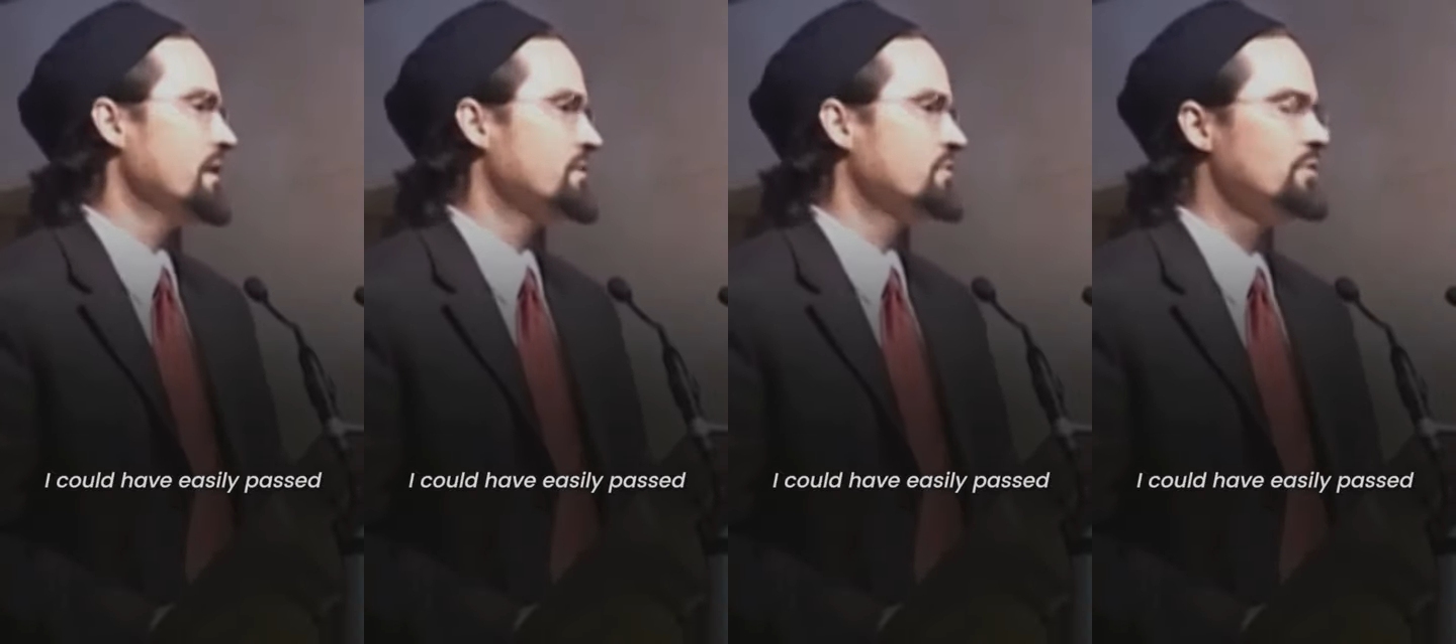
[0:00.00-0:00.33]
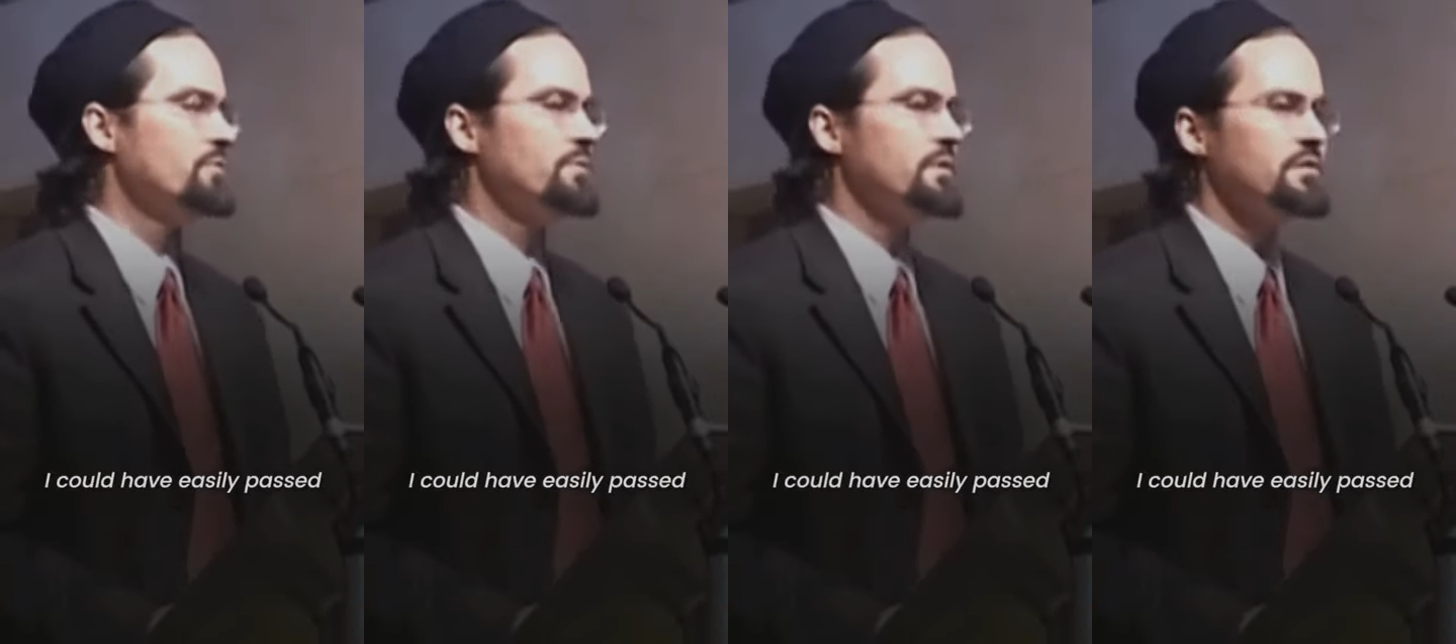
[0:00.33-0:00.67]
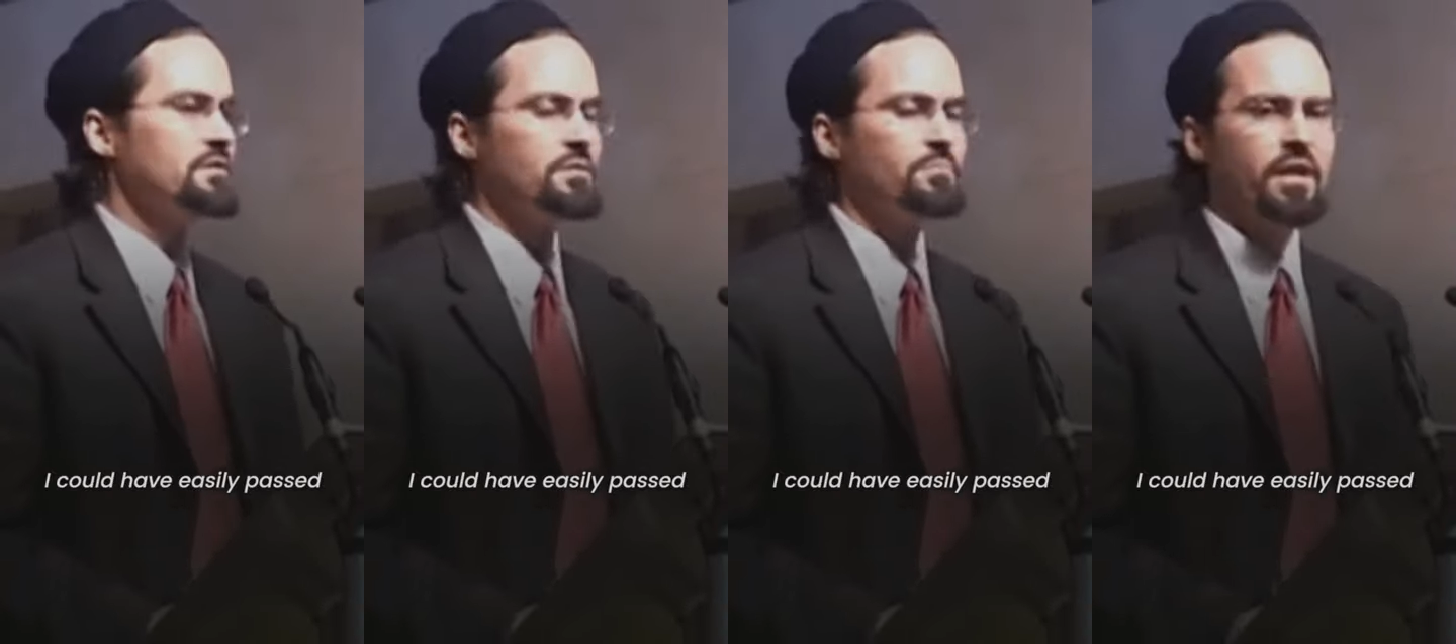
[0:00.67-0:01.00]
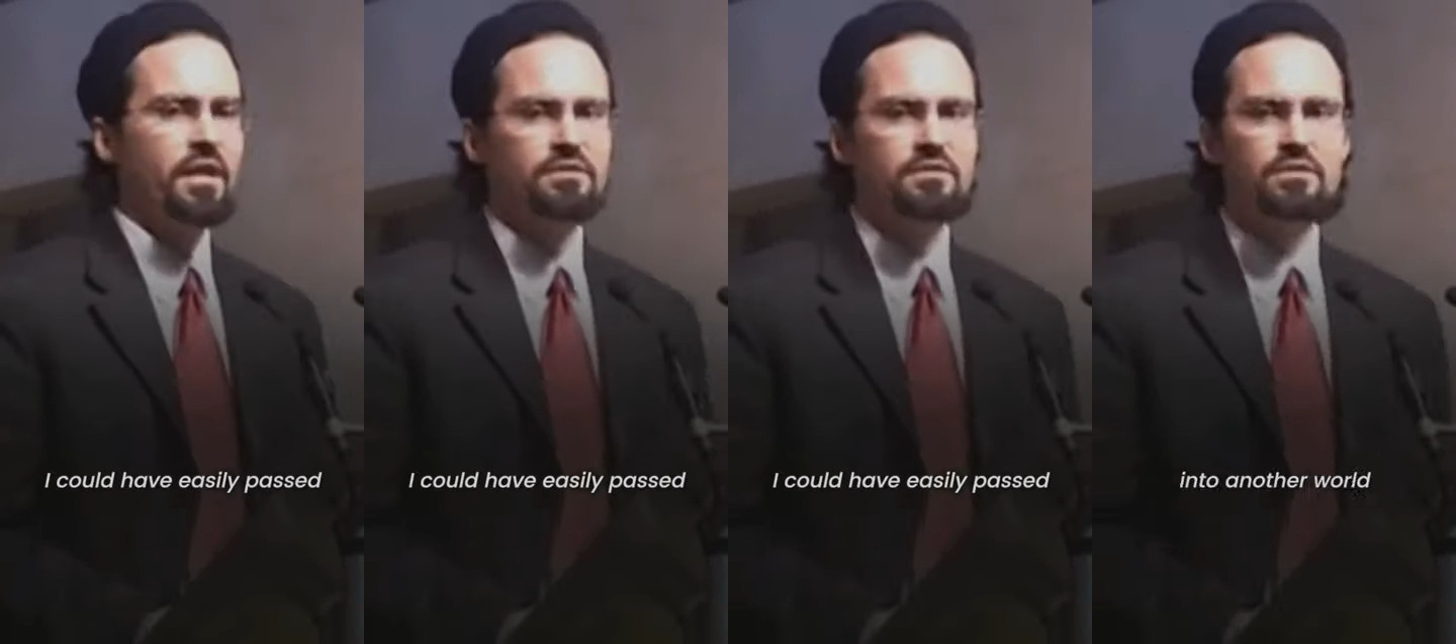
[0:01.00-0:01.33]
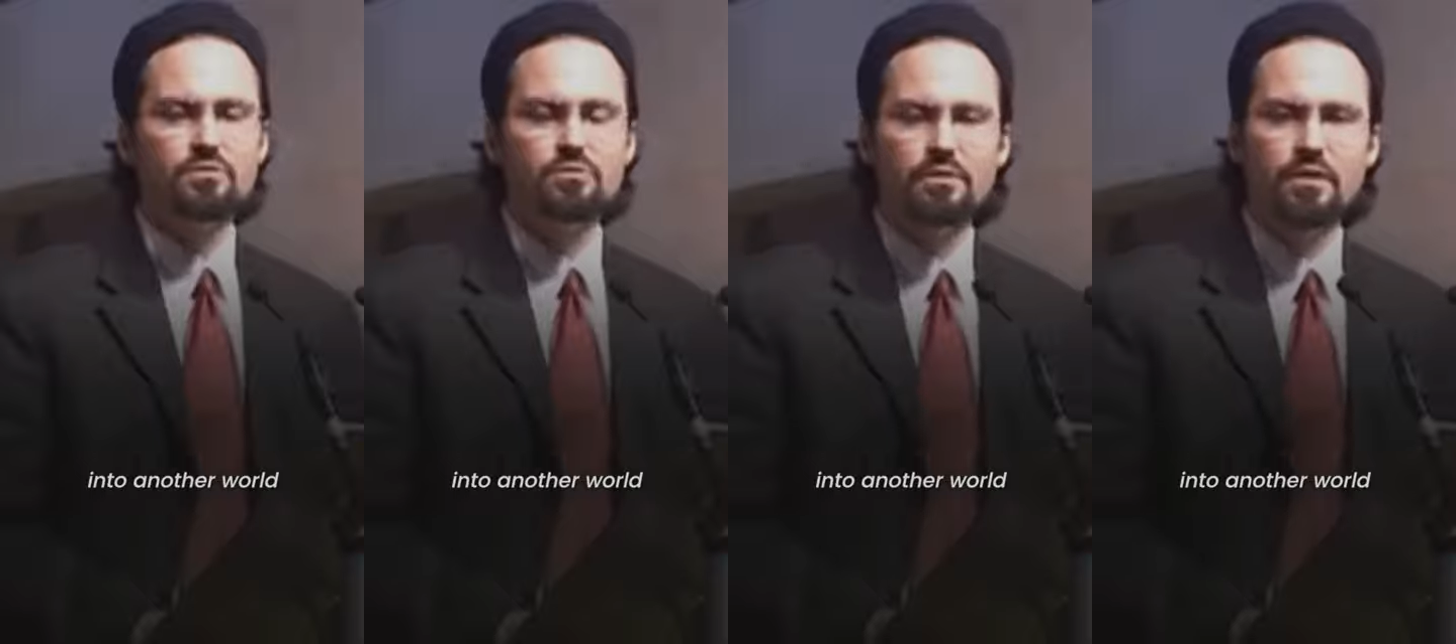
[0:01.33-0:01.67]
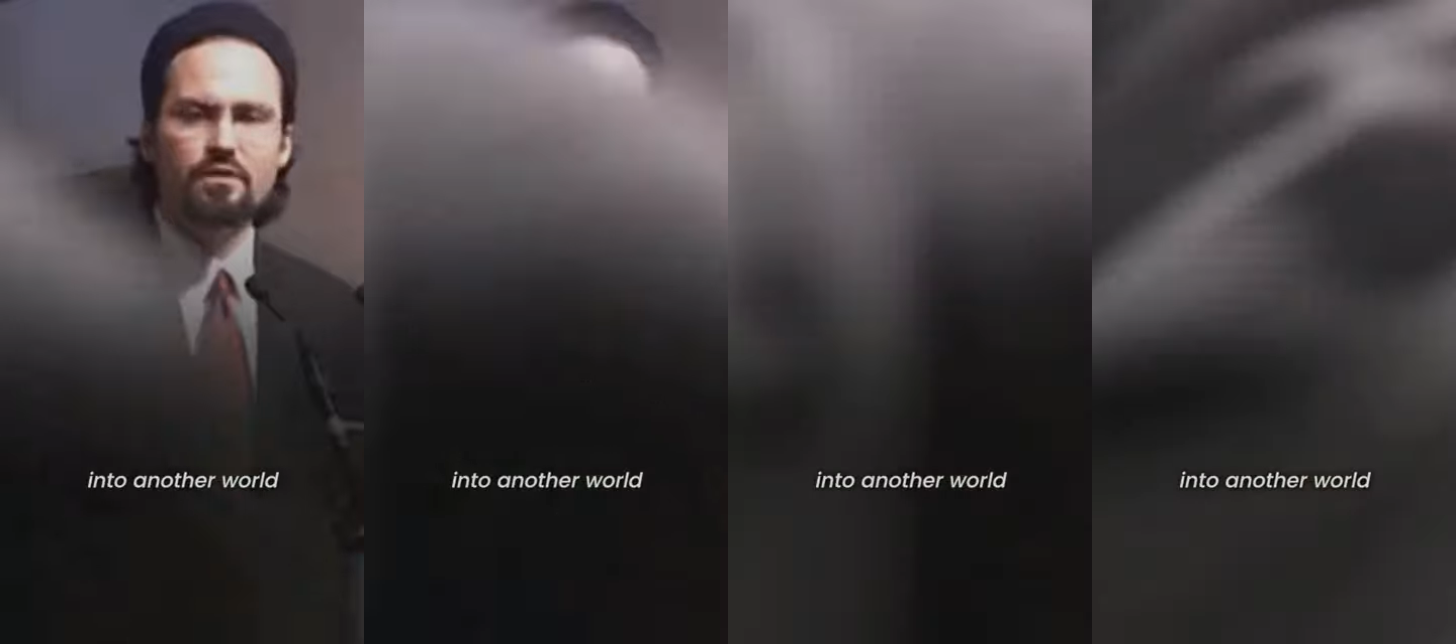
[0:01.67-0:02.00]
I could have easily passed into
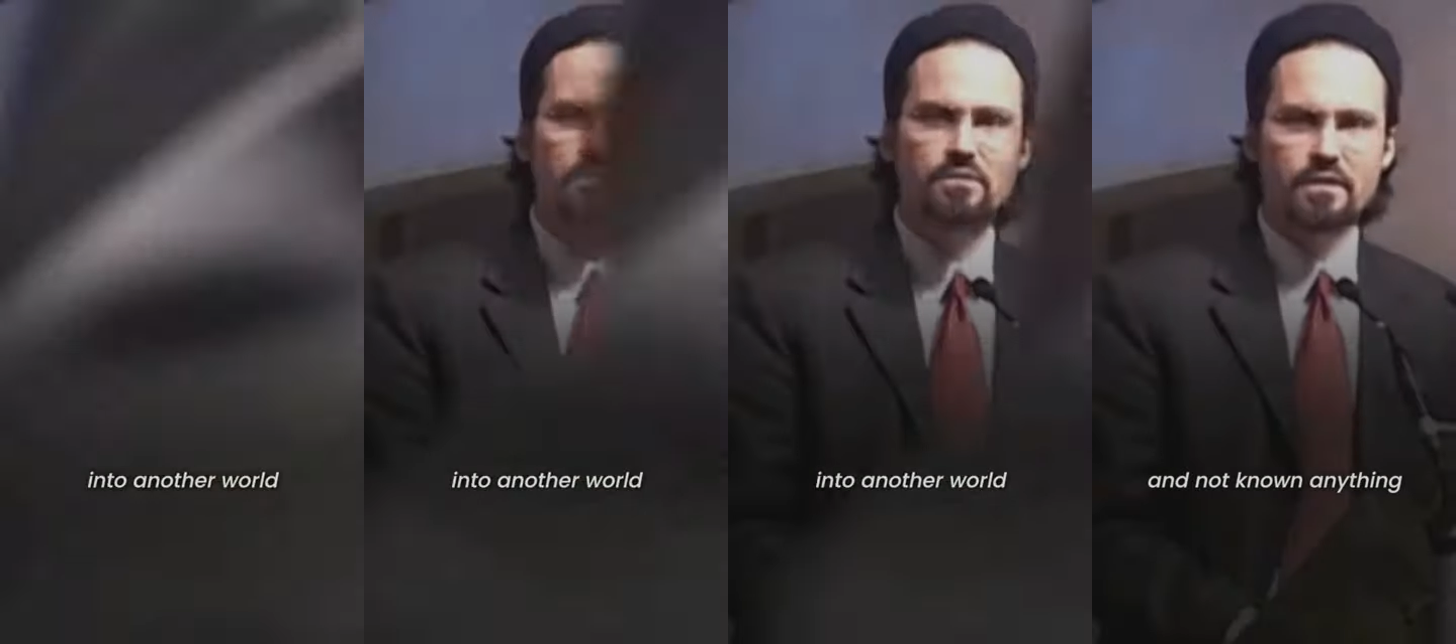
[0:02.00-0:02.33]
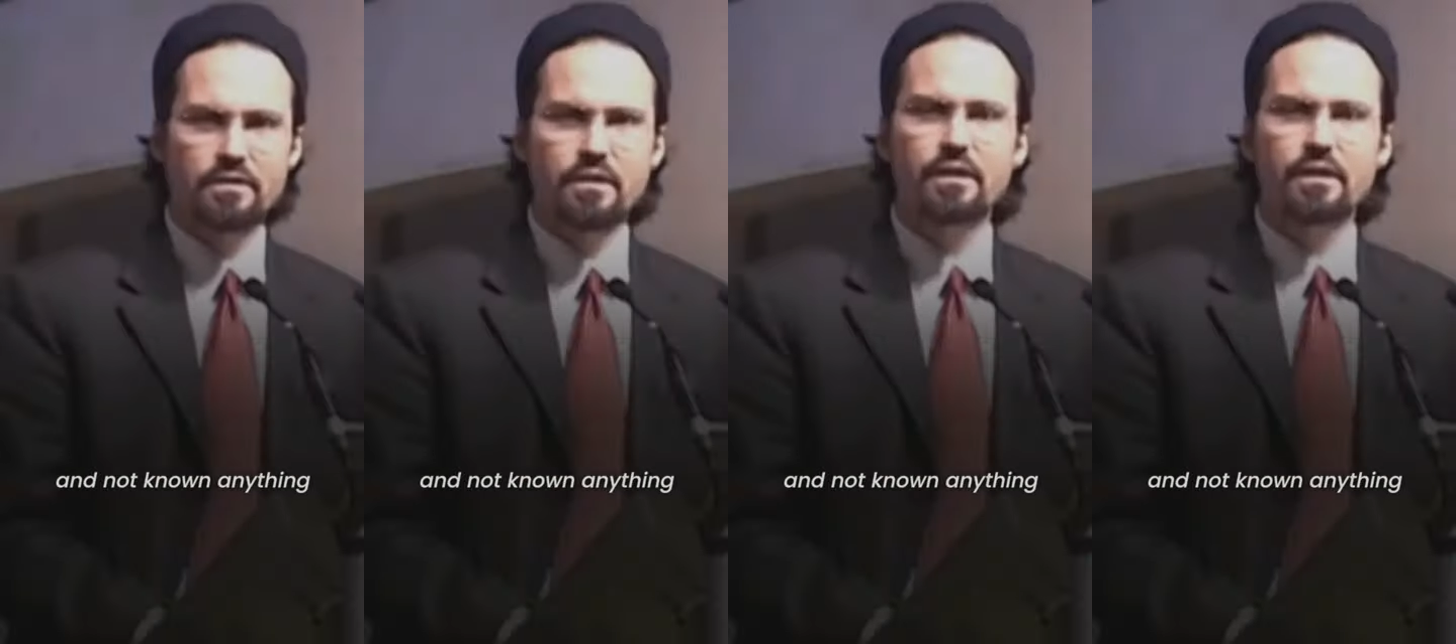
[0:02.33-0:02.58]
another world and